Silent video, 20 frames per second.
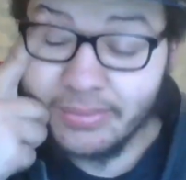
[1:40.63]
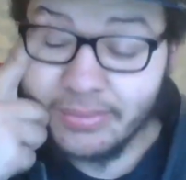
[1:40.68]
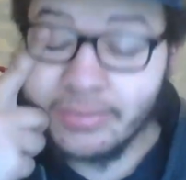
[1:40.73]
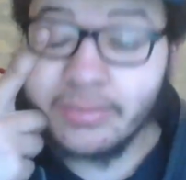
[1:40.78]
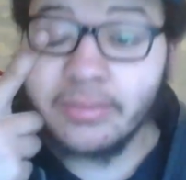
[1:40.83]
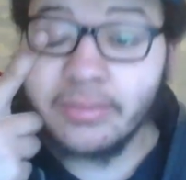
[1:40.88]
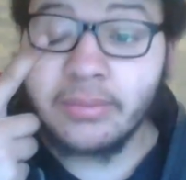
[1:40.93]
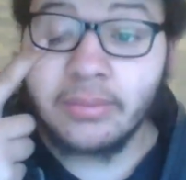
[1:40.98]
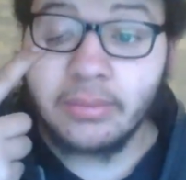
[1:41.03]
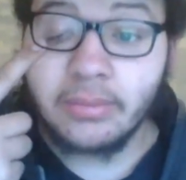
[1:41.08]

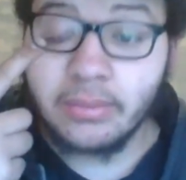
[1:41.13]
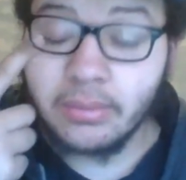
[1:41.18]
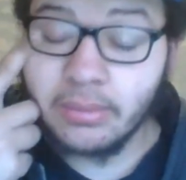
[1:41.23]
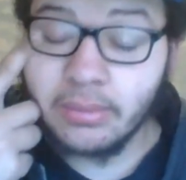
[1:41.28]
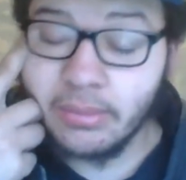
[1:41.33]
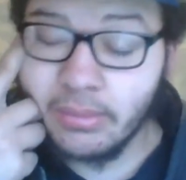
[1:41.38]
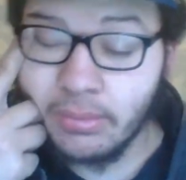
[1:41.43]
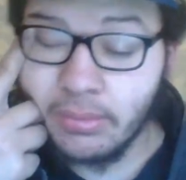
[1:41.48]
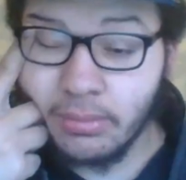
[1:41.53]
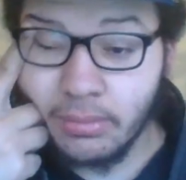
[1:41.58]

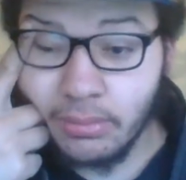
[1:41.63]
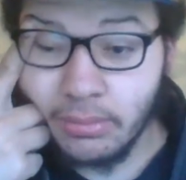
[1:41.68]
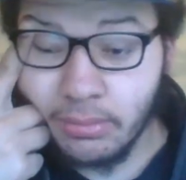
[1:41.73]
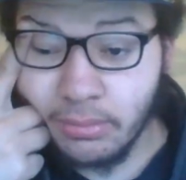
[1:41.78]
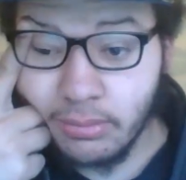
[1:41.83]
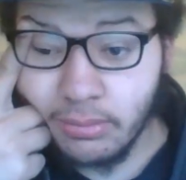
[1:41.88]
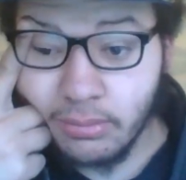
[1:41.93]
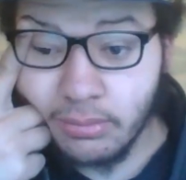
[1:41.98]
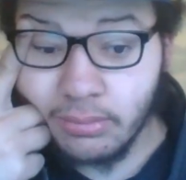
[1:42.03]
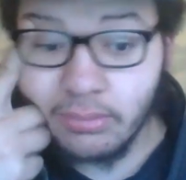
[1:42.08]

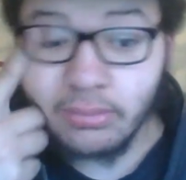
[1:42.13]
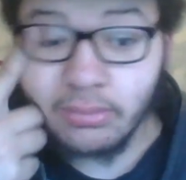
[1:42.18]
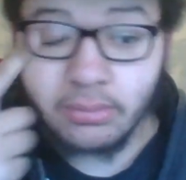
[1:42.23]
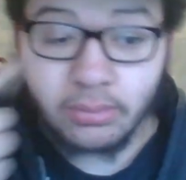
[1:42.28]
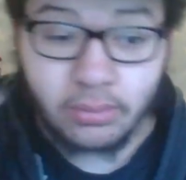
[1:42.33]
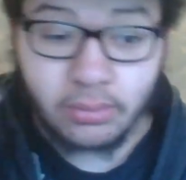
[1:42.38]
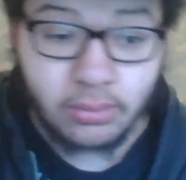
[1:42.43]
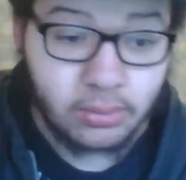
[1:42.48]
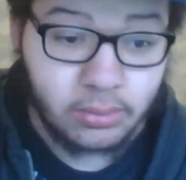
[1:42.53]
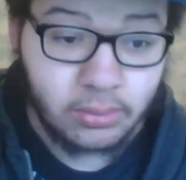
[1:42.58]

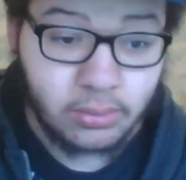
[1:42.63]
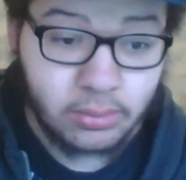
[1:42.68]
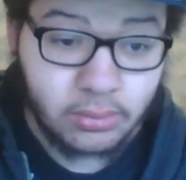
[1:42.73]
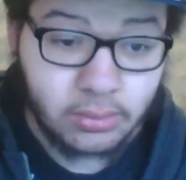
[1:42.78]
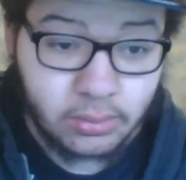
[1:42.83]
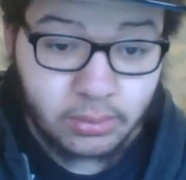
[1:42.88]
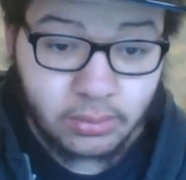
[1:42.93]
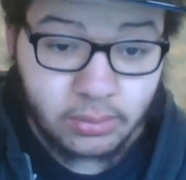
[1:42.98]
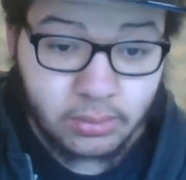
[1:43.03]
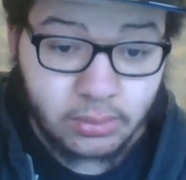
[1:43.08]

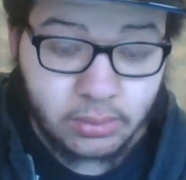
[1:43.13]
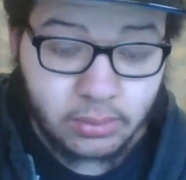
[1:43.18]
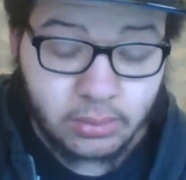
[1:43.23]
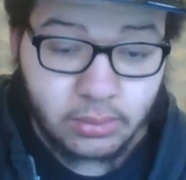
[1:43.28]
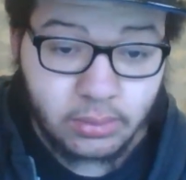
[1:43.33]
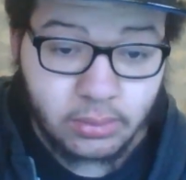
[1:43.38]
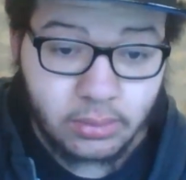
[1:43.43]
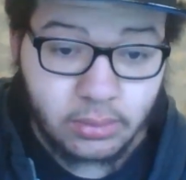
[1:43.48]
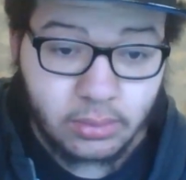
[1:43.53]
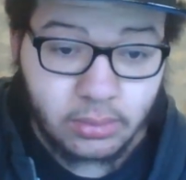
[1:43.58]

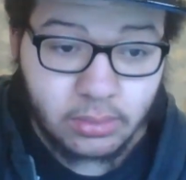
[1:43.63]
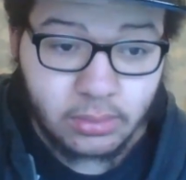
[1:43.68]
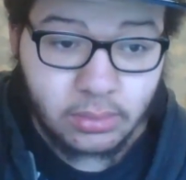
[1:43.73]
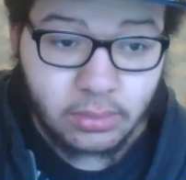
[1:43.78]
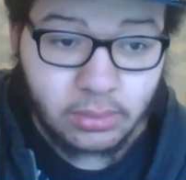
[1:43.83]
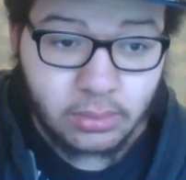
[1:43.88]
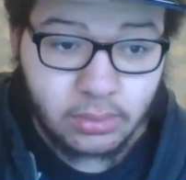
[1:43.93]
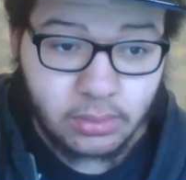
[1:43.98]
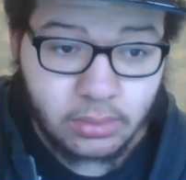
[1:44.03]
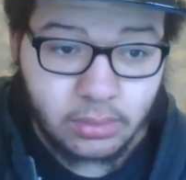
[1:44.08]

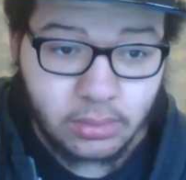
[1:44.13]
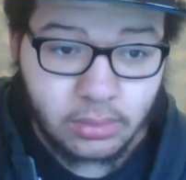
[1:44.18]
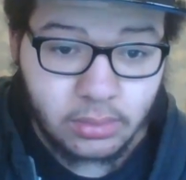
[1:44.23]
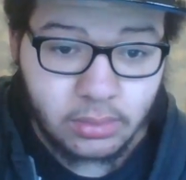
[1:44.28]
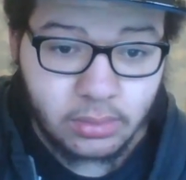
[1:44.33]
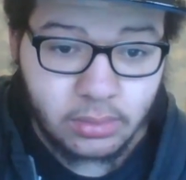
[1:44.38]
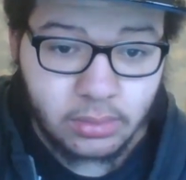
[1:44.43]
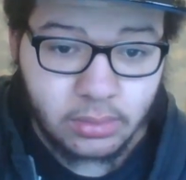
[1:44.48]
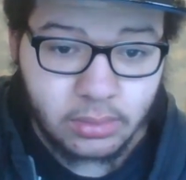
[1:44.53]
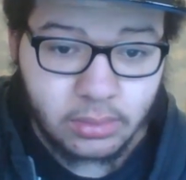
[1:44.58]

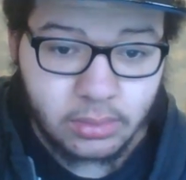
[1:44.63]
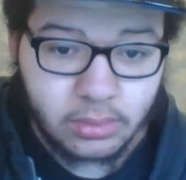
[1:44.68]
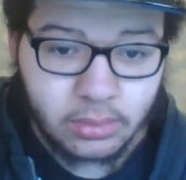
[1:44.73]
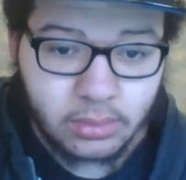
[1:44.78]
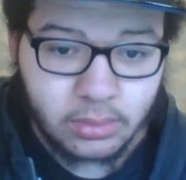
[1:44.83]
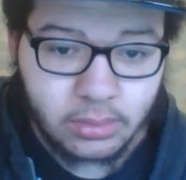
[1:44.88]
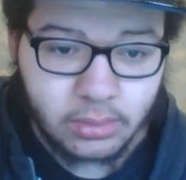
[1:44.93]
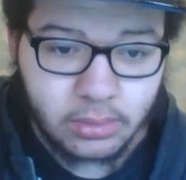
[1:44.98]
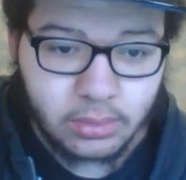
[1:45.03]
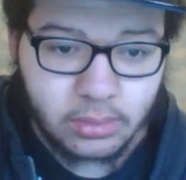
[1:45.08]

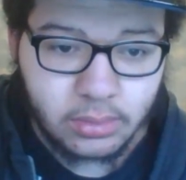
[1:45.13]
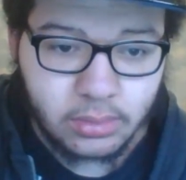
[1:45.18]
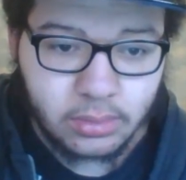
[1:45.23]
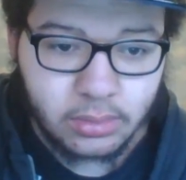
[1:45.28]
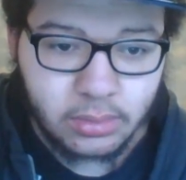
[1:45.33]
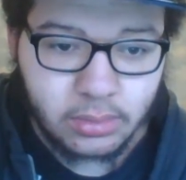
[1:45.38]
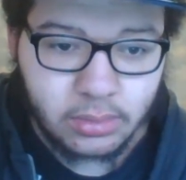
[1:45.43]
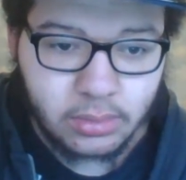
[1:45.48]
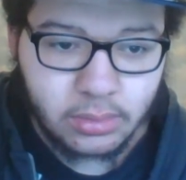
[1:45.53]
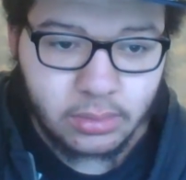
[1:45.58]

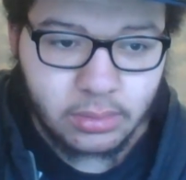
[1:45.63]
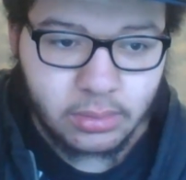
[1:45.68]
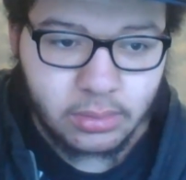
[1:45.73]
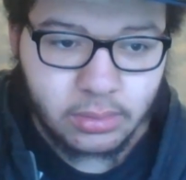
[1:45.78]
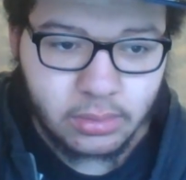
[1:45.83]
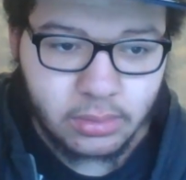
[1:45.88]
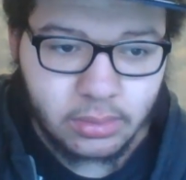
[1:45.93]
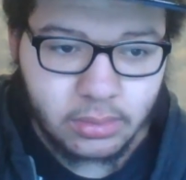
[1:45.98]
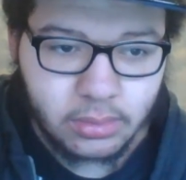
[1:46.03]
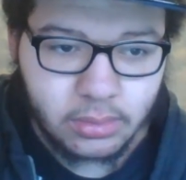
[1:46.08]

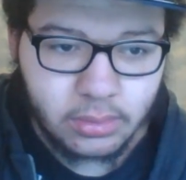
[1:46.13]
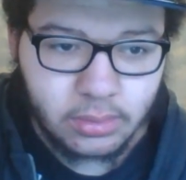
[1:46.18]
Nothing is said.